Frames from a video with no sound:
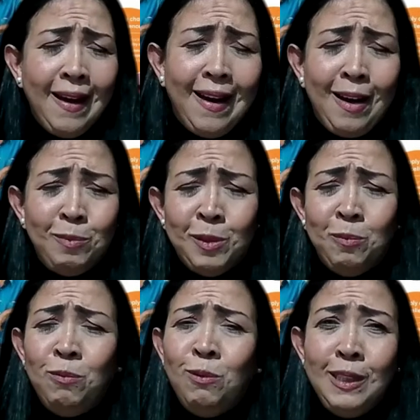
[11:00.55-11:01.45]

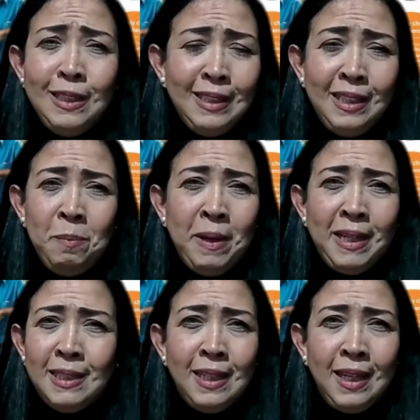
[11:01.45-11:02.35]
Some really
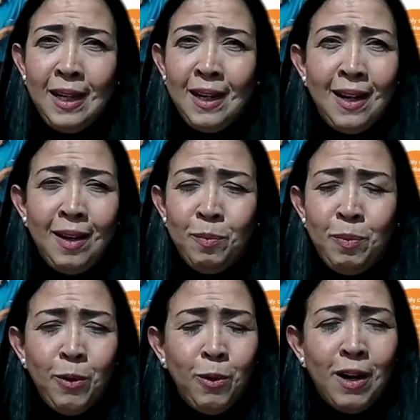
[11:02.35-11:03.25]
amazing
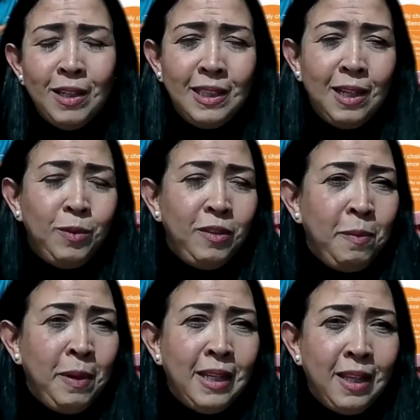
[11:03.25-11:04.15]
progress that we've
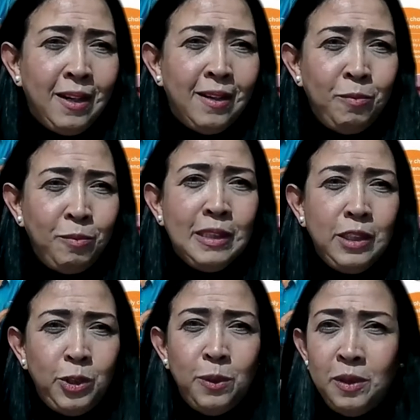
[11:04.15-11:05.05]
made there, and
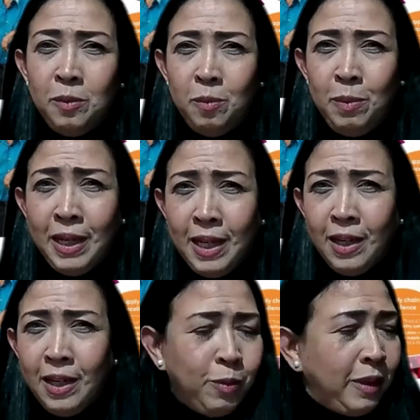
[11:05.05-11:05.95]
really
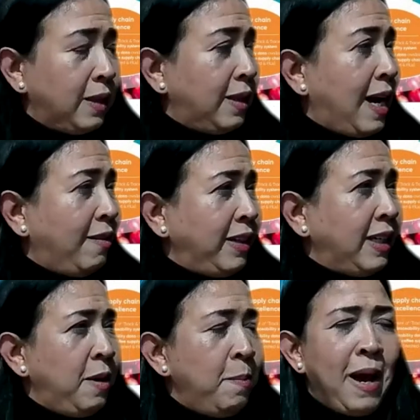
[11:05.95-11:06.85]
making it real, having
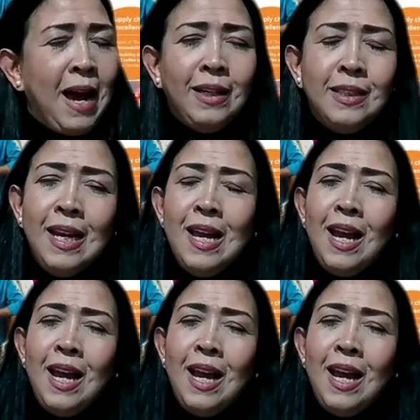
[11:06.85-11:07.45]
an impact.